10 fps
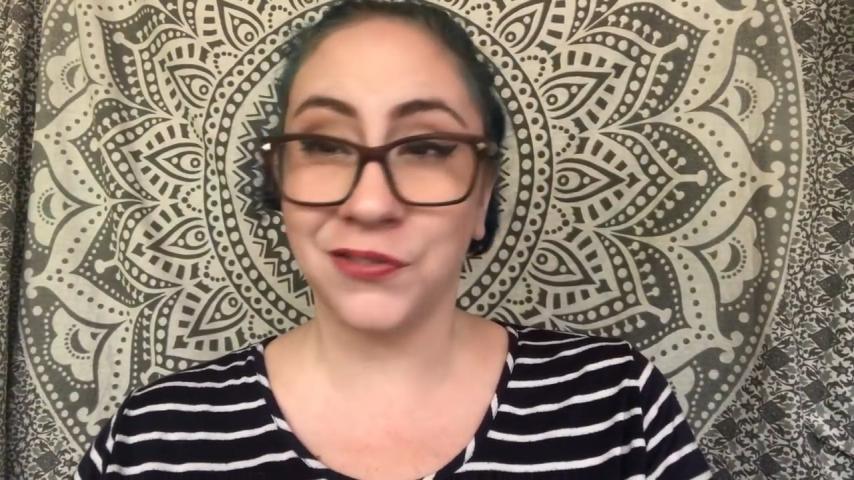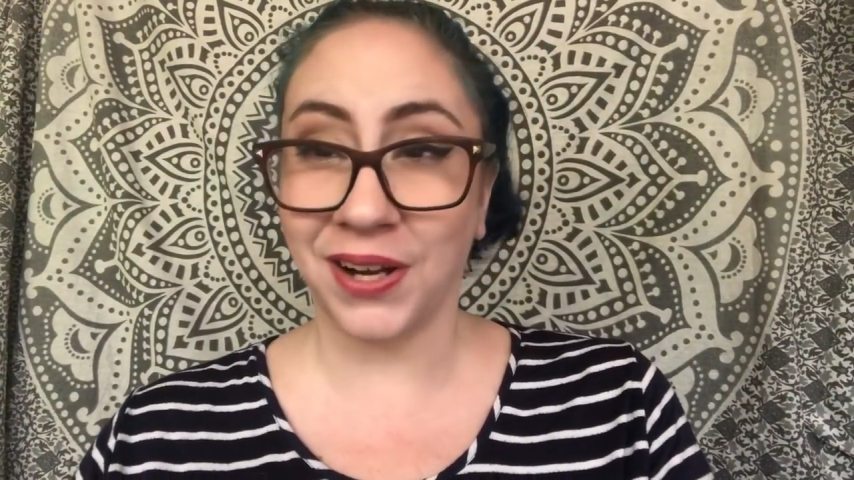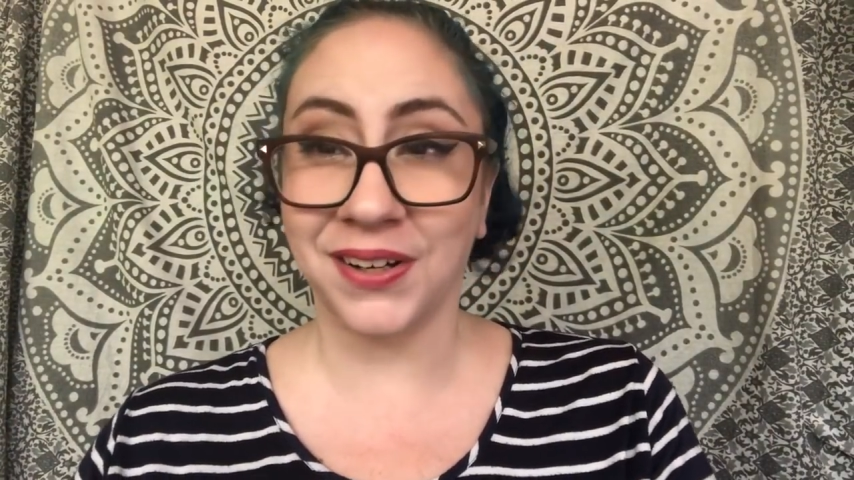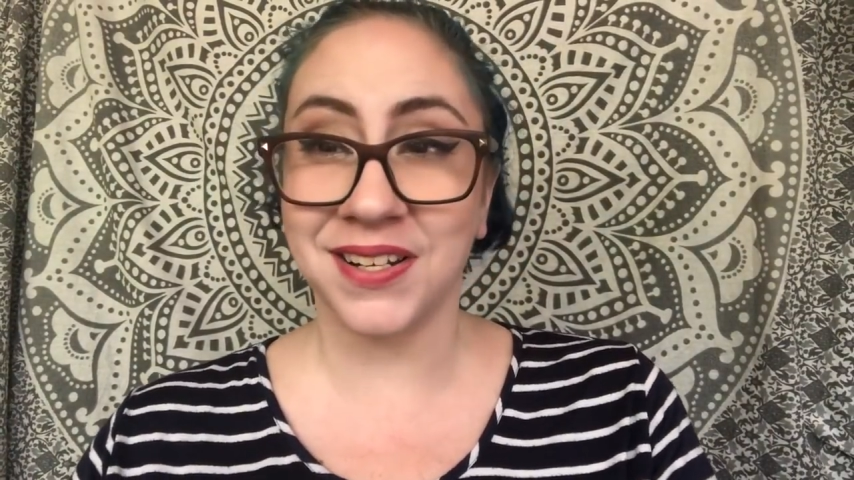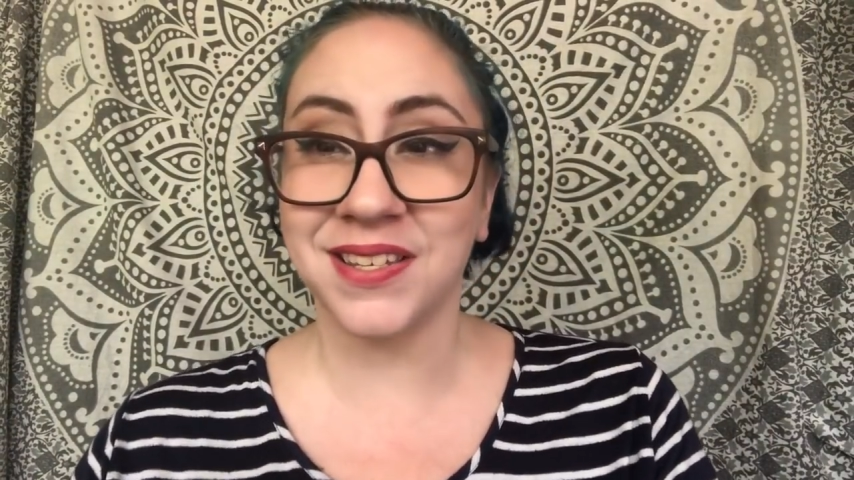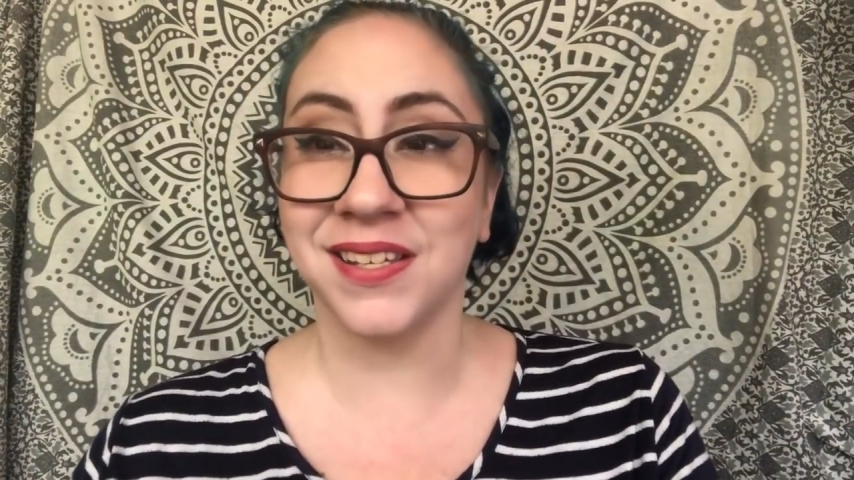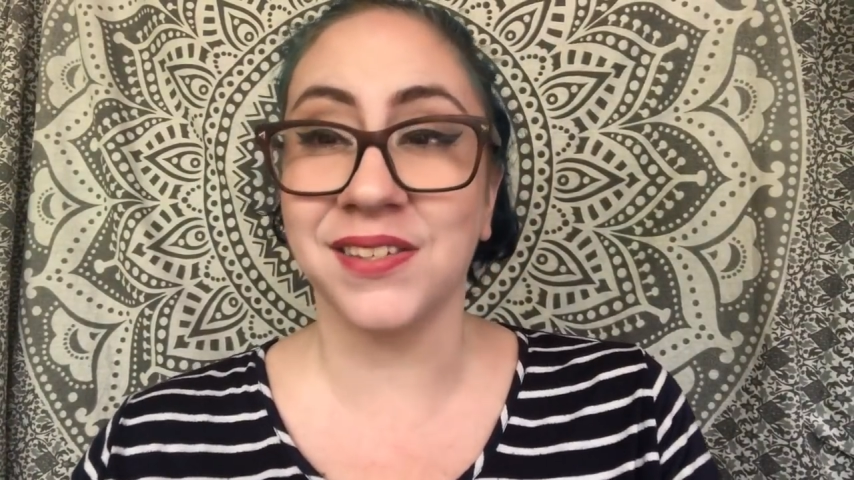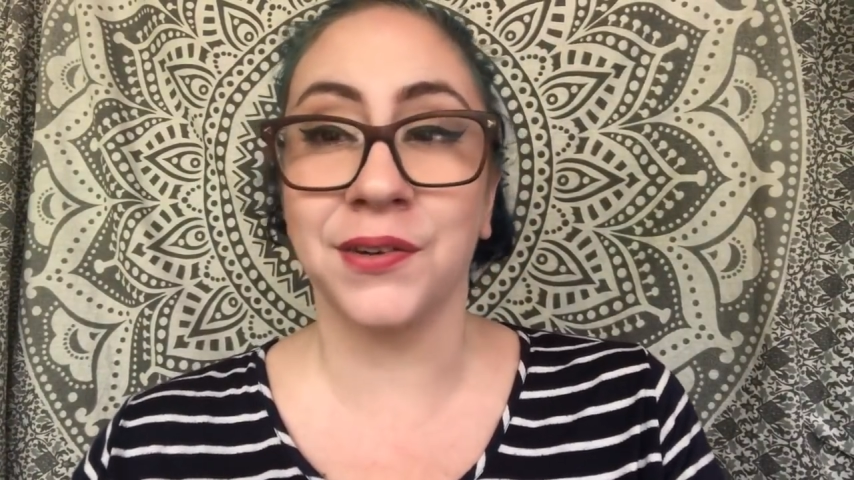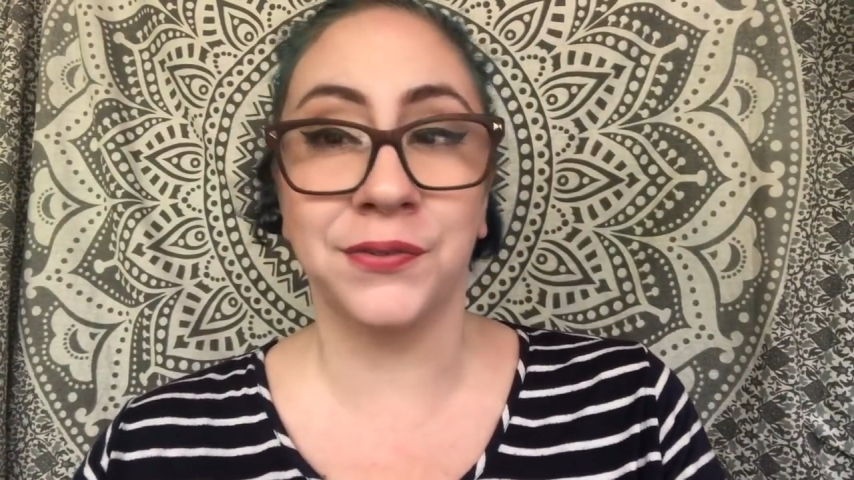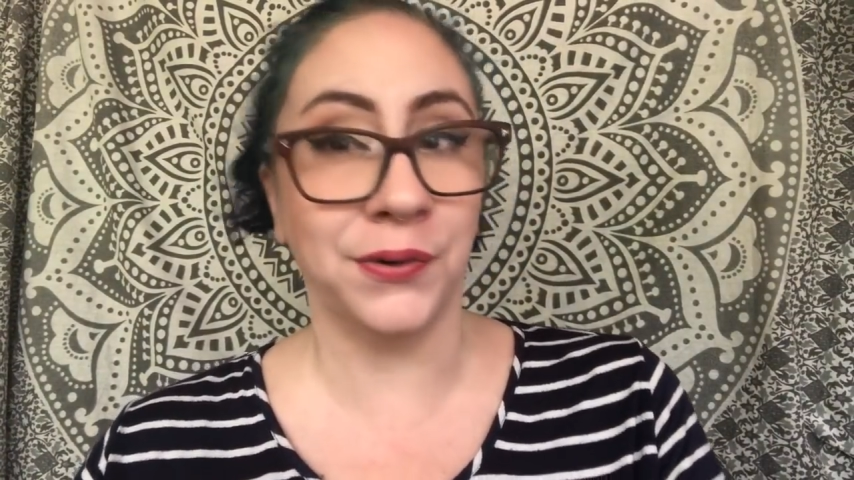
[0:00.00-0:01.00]

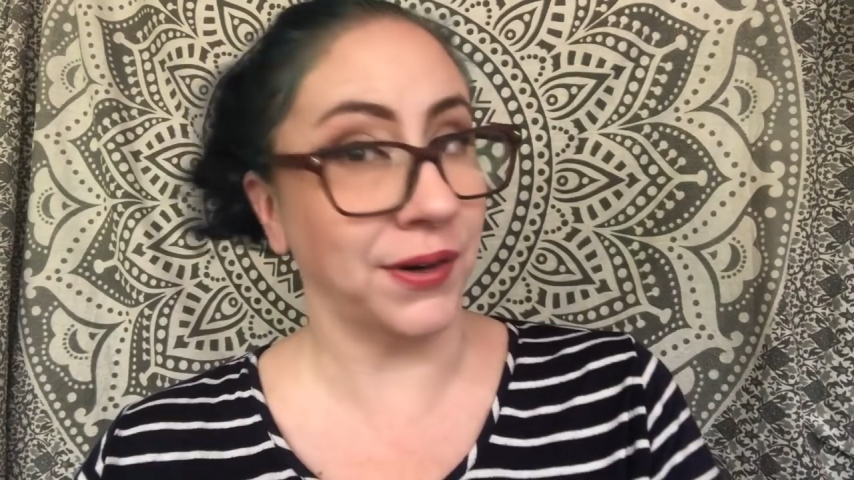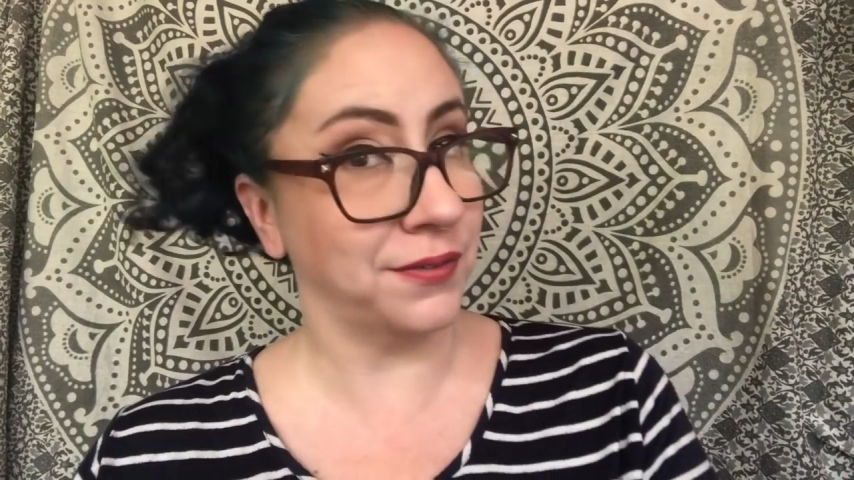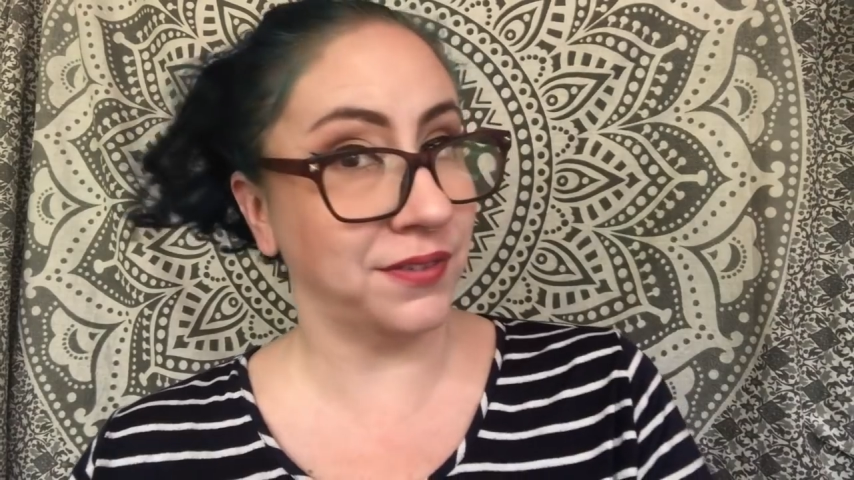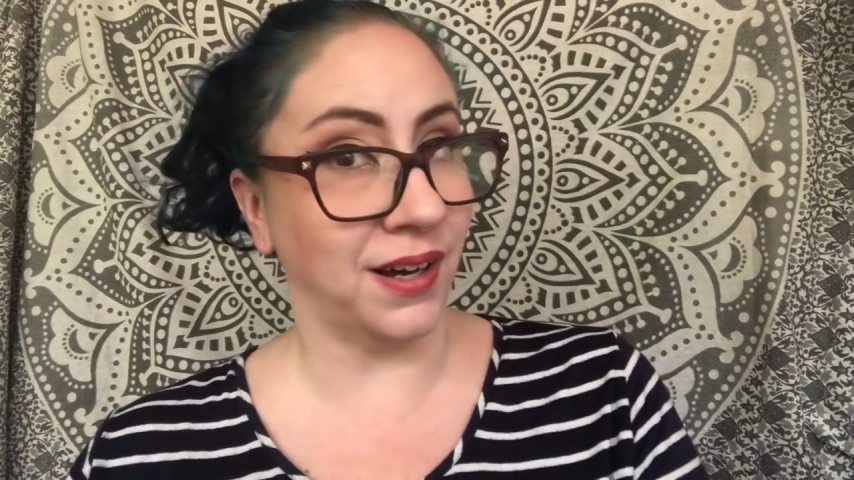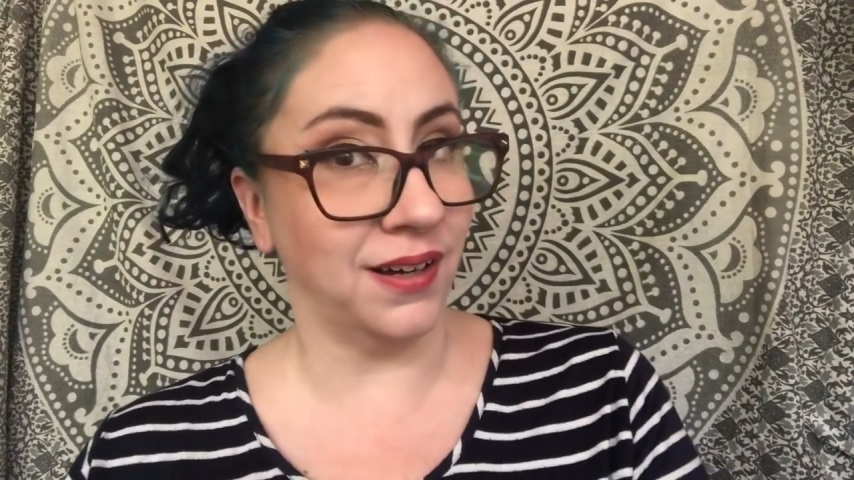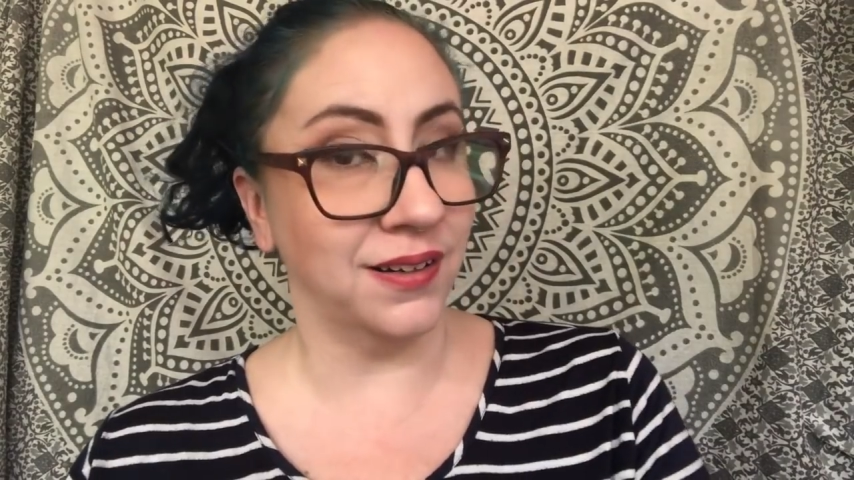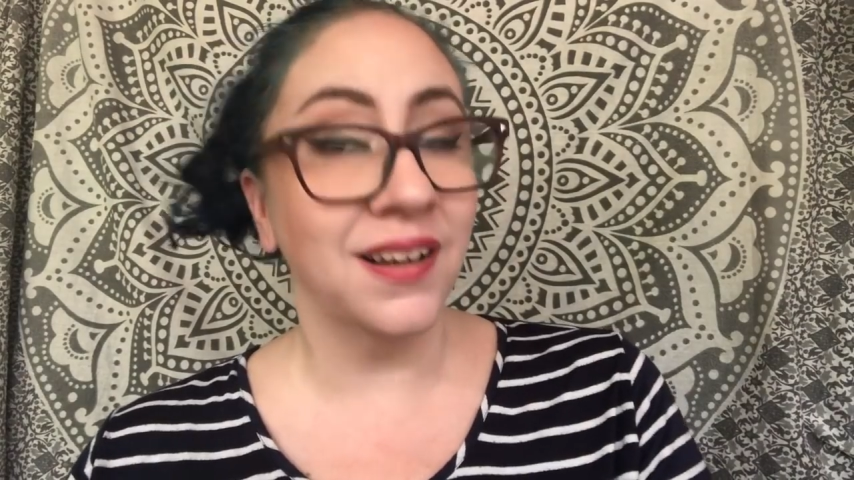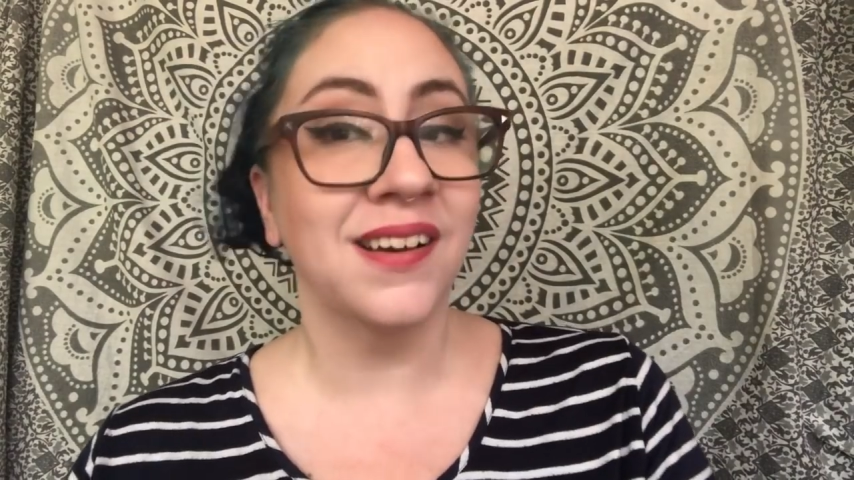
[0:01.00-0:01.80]
fragrances for fall.